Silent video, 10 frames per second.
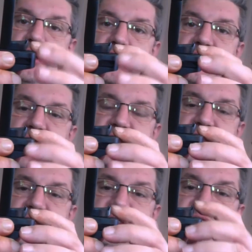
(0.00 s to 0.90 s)

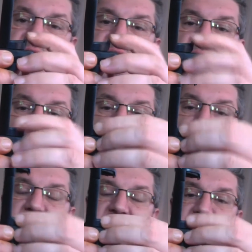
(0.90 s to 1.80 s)
tightens this up
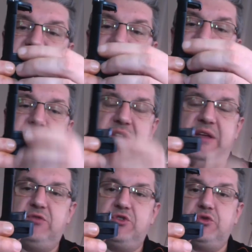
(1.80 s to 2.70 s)
halfway. You don't have
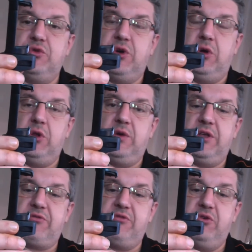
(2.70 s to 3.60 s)
to screw it all the way
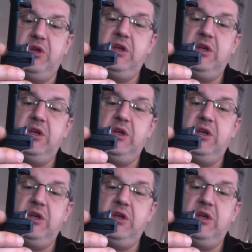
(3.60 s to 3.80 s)
through.